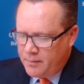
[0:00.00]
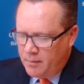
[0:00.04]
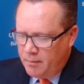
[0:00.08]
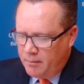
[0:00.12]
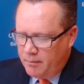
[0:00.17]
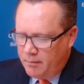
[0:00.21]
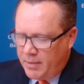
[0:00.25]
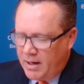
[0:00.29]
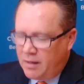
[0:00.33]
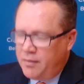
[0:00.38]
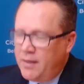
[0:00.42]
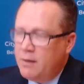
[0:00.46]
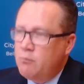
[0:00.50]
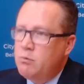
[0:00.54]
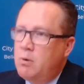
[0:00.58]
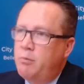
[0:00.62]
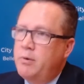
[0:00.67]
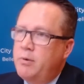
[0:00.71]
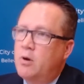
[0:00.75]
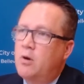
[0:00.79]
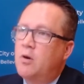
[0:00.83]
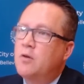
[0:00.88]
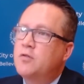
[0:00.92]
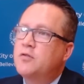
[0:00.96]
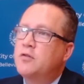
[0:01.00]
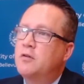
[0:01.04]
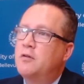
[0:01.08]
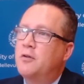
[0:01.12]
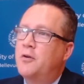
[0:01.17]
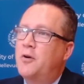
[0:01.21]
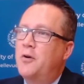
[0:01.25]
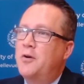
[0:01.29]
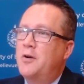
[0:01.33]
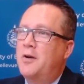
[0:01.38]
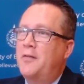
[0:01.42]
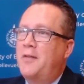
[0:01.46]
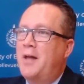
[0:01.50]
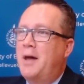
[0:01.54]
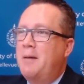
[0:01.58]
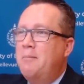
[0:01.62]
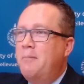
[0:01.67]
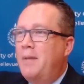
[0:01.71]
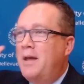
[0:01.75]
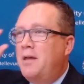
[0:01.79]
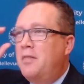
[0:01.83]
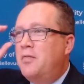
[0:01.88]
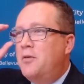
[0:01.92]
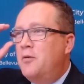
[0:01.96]
But I think what we also learned on
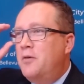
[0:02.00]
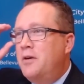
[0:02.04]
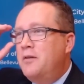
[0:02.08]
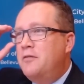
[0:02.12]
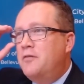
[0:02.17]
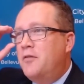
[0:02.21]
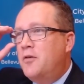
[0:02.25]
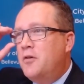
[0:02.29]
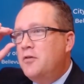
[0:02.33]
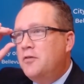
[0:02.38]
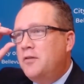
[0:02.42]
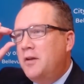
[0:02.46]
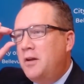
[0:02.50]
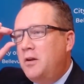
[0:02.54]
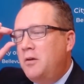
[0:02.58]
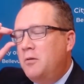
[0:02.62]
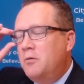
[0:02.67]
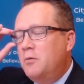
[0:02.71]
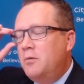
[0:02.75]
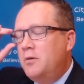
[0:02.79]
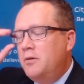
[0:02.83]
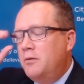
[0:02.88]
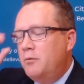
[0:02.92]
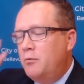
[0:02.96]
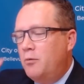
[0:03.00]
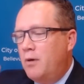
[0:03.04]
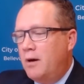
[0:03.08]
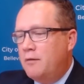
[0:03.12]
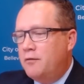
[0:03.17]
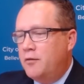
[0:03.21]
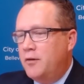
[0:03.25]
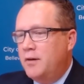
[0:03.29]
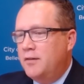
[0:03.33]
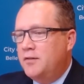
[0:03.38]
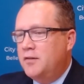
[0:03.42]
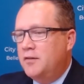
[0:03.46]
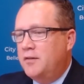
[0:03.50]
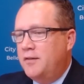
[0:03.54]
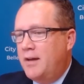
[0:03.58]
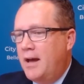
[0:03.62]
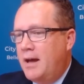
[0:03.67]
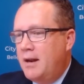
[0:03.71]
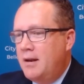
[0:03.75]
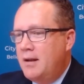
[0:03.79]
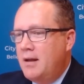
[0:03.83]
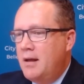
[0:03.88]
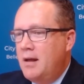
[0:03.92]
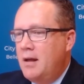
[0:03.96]
that May 31st that you referenced is
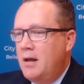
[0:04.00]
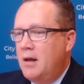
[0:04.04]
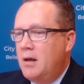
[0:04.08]
that